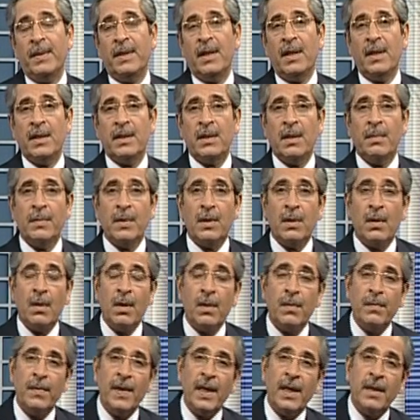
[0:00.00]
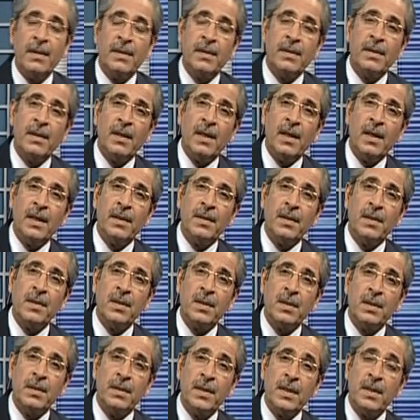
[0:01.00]
there is something wrong with uh, the
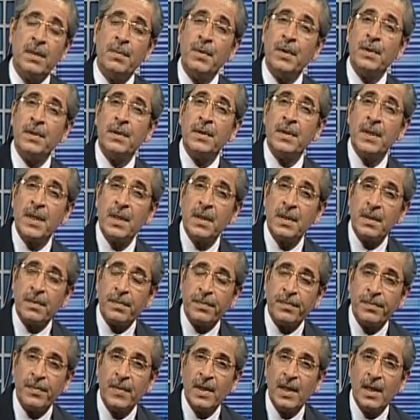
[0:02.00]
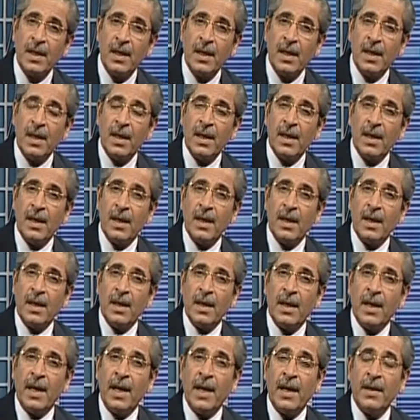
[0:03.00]
dis distribution system
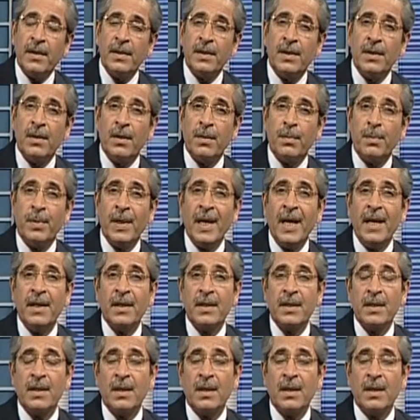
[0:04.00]
and your brand is